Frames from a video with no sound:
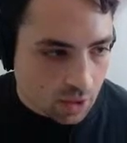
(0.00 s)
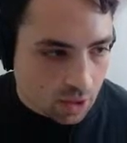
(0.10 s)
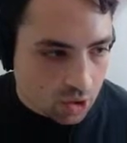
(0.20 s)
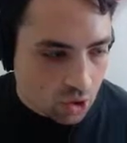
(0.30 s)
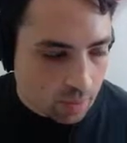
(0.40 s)

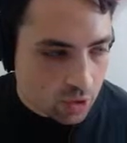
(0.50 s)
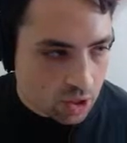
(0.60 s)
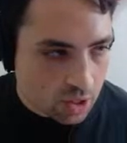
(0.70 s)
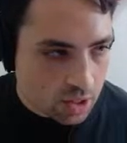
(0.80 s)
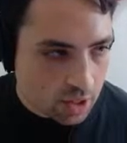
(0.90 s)
So I'm just
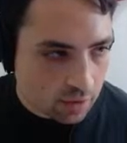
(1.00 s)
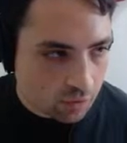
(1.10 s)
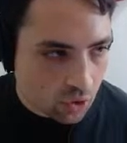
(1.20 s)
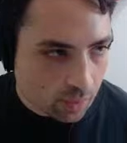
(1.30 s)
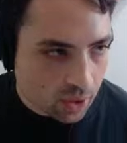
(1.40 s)
listening for
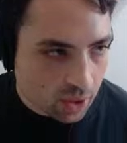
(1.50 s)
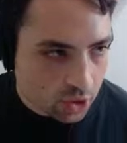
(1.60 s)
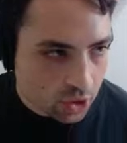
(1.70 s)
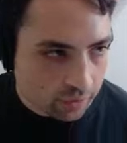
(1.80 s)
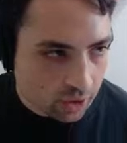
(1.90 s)
the
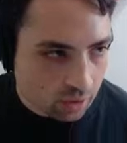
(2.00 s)
pitch of it.